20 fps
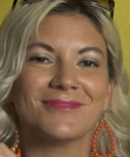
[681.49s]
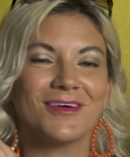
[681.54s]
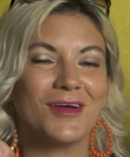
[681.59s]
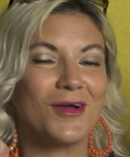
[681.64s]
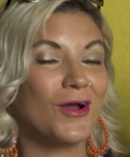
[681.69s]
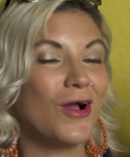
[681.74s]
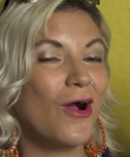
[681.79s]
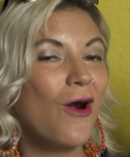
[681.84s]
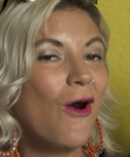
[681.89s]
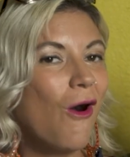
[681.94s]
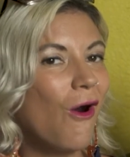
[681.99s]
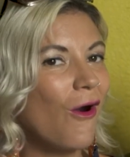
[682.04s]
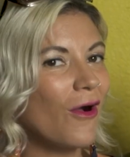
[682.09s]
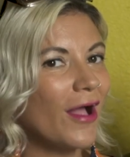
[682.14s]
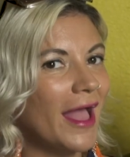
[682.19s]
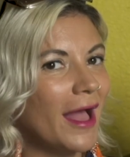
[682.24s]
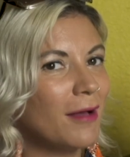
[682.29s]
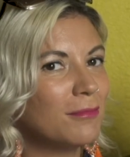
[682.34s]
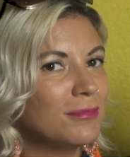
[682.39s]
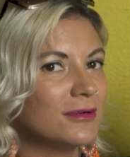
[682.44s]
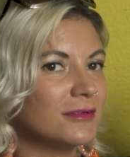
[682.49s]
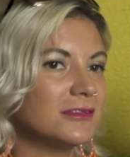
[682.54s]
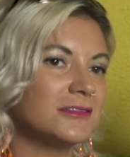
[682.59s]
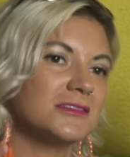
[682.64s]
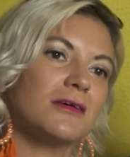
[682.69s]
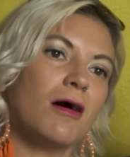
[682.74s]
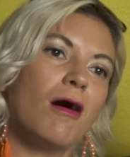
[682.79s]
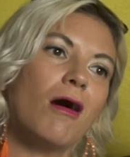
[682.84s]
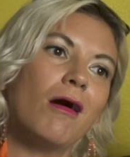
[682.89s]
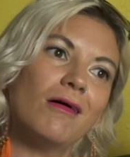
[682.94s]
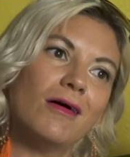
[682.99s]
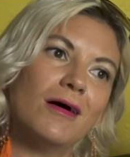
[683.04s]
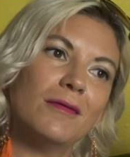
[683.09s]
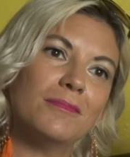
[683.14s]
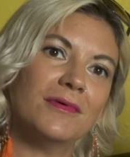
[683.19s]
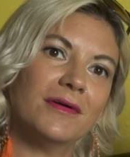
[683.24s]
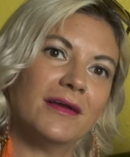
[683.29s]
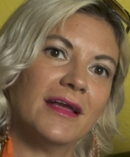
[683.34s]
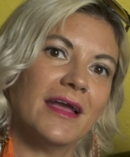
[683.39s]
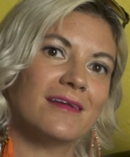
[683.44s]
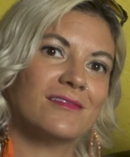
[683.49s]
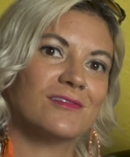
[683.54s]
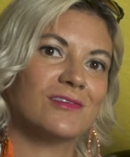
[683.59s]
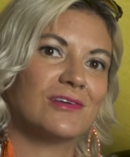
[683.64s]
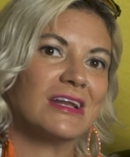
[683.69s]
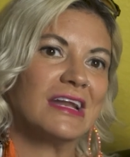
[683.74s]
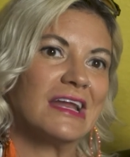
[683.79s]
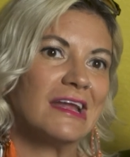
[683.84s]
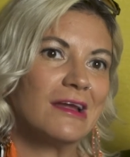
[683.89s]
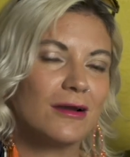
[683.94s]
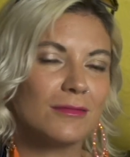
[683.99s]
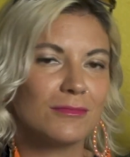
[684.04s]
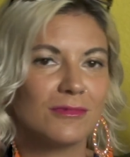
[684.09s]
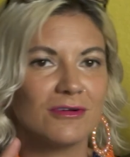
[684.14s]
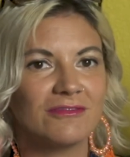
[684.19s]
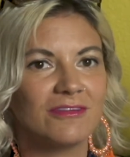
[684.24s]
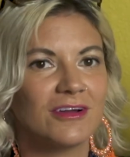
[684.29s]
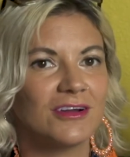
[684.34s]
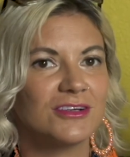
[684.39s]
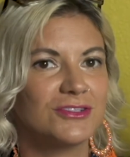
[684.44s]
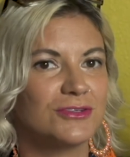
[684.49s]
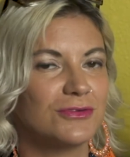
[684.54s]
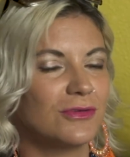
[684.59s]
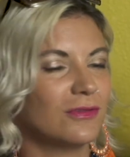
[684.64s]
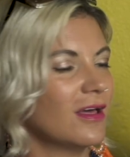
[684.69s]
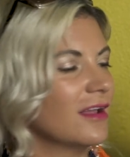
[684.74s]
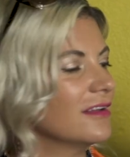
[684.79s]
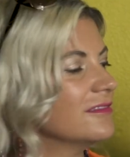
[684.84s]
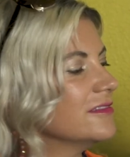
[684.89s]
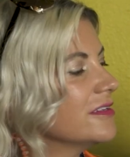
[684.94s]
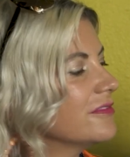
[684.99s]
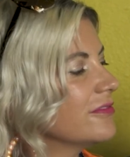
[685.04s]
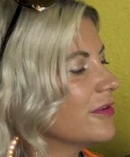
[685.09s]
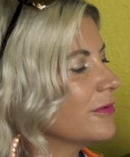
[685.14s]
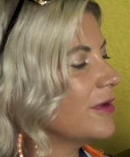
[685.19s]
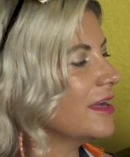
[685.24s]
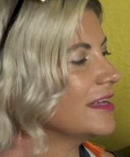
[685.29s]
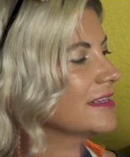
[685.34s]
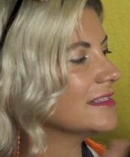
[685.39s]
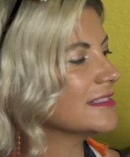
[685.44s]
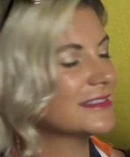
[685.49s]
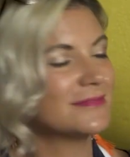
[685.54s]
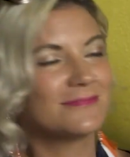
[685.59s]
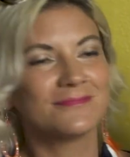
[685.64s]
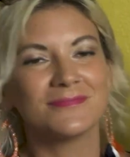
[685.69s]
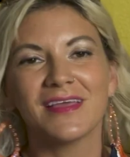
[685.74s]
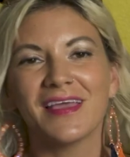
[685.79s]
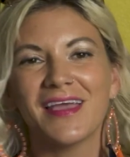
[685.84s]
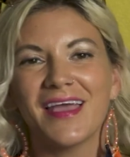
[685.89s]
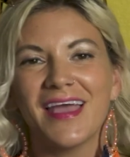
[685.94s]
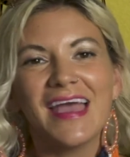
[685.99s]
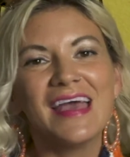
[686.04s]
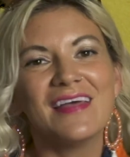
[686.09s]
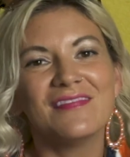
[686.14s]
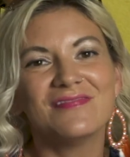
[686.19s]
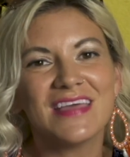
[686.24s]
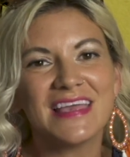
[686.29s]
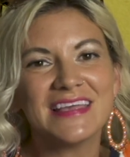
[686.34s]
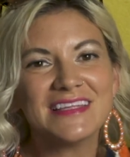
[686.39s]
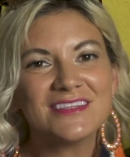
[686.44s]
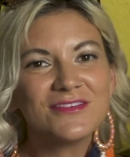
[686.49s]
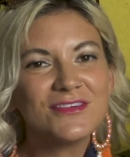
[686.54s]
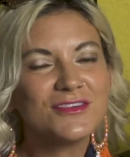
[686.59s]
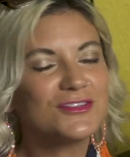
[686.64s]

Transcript: Or all capitals, all uppercase. You're going to hear them referred to a lot of different ways. Thanks for